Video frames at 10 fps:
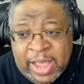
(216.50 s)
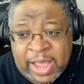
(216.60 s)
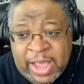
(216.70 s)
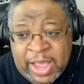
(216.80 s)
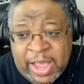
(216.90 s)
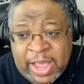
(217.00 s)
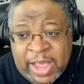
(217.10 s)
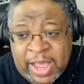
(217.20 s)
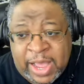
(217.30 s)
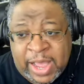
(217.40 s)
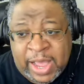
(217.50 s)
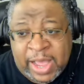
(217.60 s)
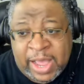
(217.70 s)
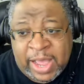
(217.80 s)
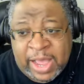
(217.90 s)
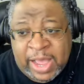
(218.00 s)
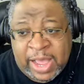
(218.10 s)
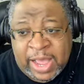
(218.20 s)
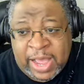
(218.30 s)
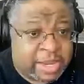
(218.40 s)
um in
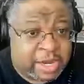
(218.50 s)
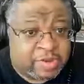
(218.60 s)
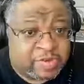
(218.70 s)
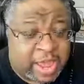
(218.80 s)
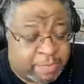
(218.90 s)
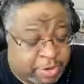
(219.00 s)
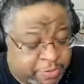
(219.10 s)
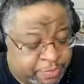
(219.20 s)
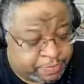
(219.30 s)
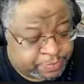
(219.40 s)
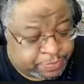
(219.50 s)
in making this happen.